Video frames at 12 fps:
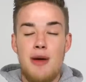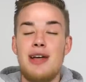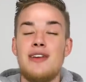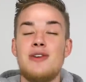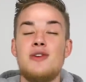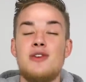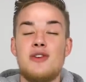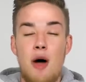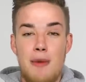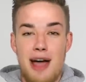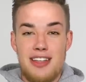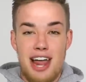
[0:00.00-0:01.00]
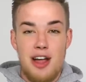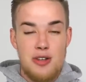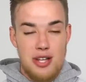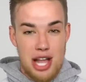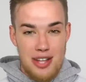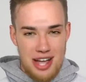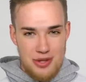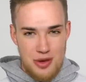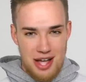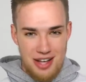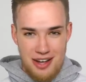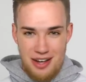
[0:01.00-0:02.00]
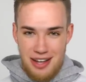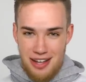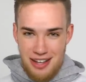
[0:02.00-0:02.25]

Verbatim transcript: I love you so much, and I'll see you next week.